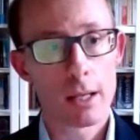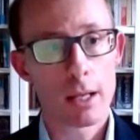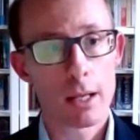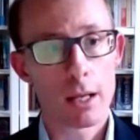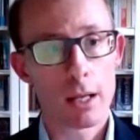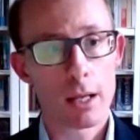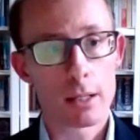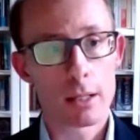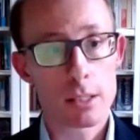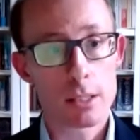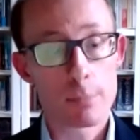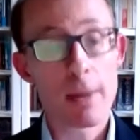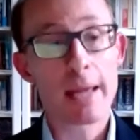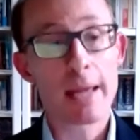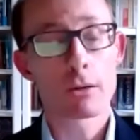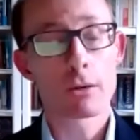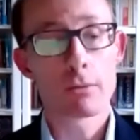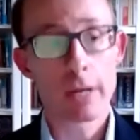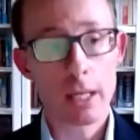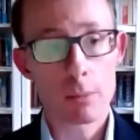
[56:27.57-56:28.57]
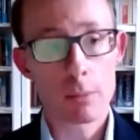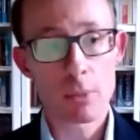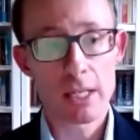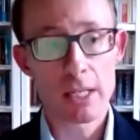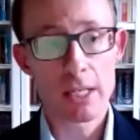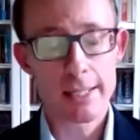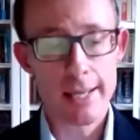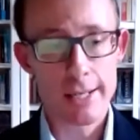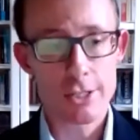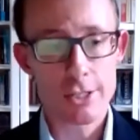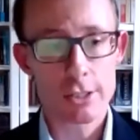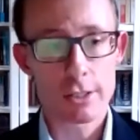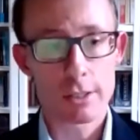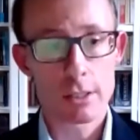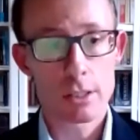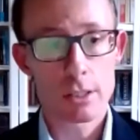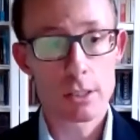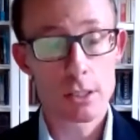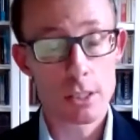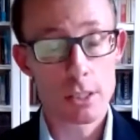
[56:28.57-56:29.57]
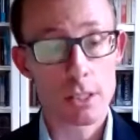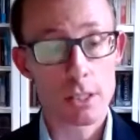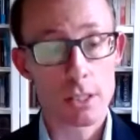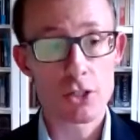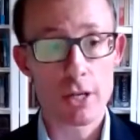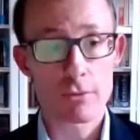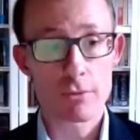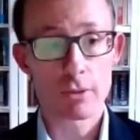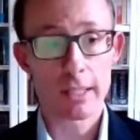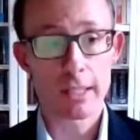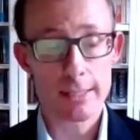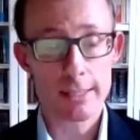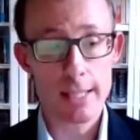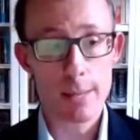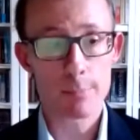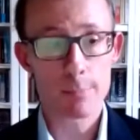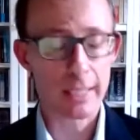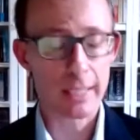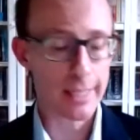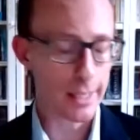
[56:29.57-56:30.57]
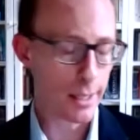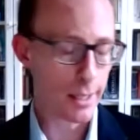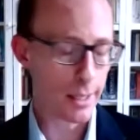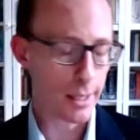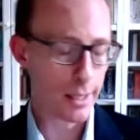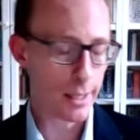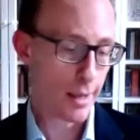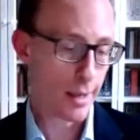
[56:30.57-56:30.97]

to make a recommendation to the General Assembly.